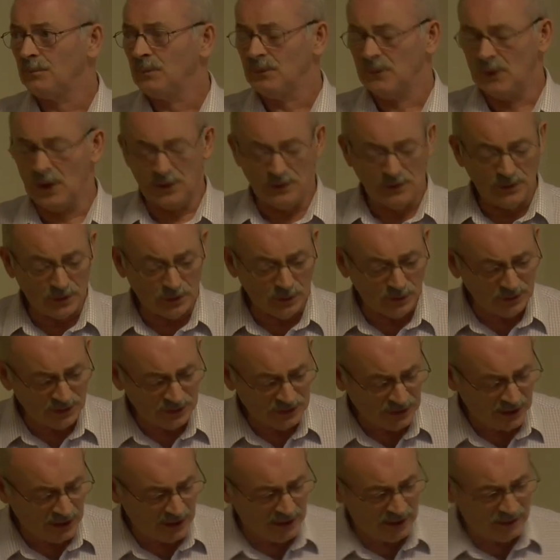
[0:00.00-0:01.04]
Now, you're going to
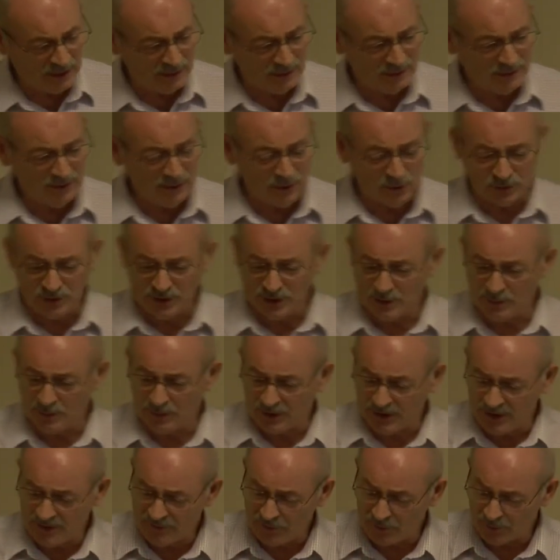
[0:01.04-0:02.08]
say, you know, do you
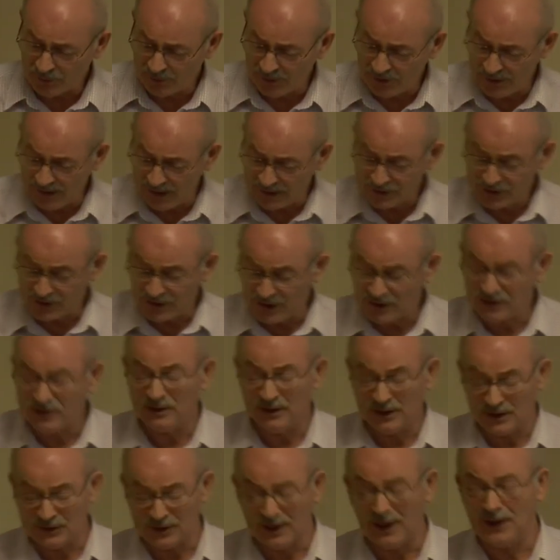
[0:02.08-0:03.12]
believe in predestination?
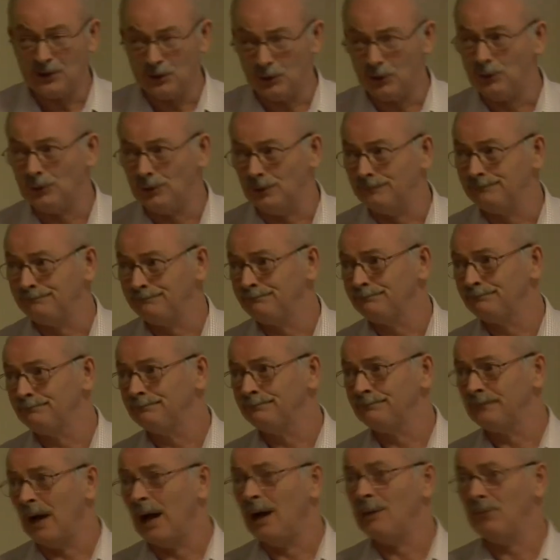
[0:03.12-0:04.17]
Yes, I do.
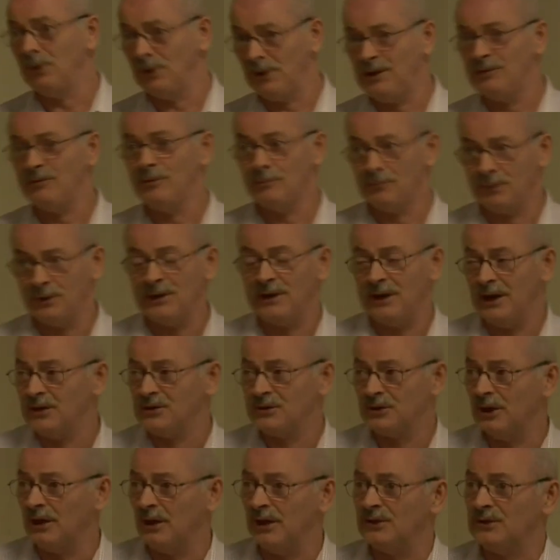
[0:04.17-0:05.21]
I believe in
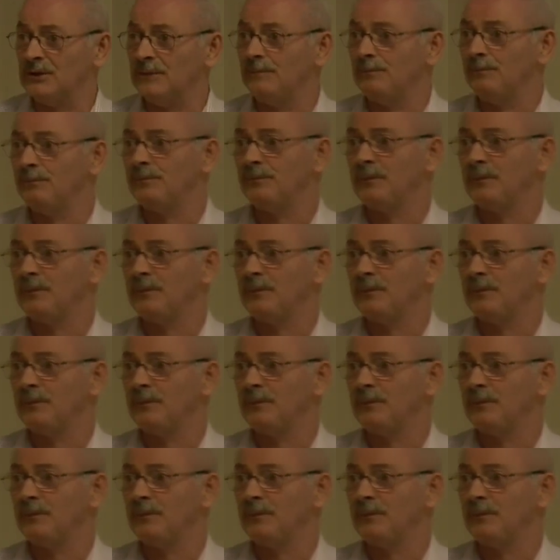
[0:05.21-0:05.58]
predestination.